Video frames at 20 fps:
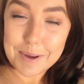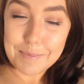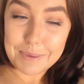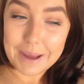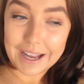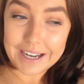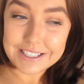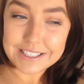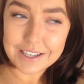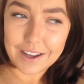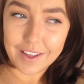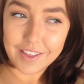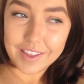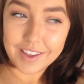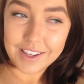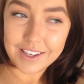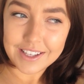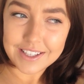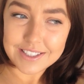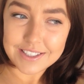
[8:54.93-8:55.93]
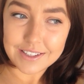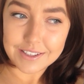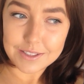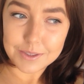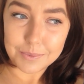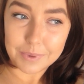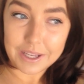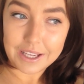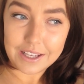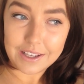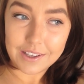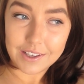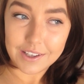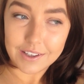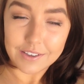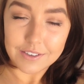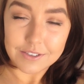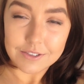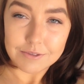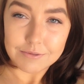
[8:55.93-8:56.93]
But I think it's next
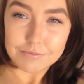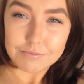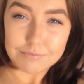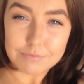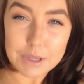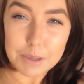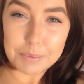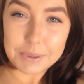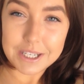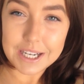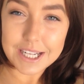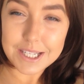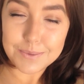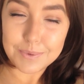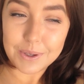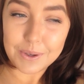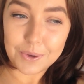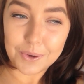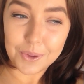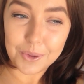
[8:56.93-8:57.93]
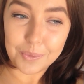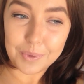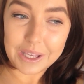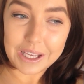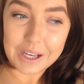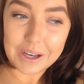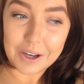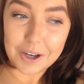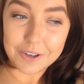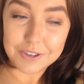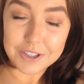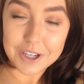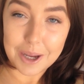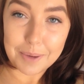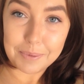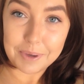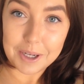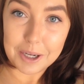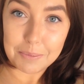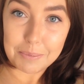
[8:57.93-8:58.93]
week, maybe next week or the week after,
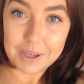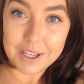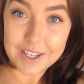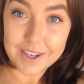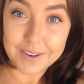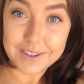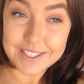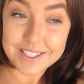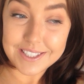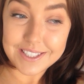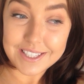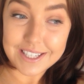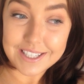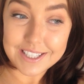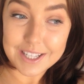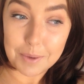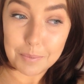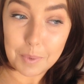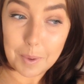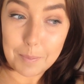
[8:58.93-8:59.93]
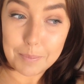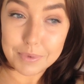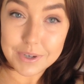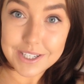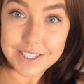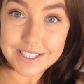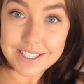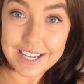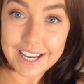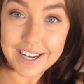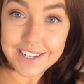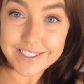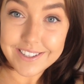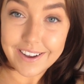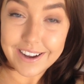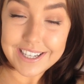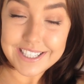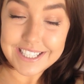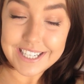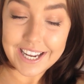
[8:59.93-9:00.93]
I'm going to be going to see someone pretty
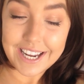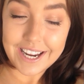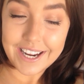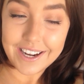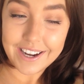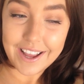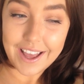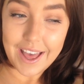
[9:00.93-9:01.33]
exciting.